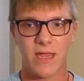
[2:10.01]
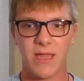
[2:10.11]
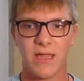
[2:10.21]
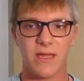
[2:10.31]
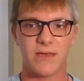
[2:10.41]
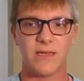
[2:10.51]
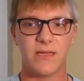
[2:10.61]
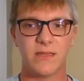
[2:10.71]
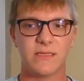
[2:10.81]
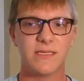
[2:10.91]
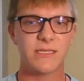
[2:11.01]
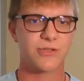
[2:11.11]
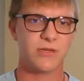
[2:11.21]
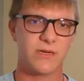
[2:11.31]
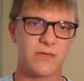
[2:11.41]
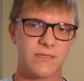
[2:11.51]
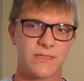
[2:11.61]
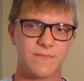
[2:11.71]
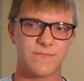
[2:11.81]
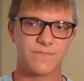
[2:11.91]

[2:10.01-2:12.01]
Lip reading: and the 6 strings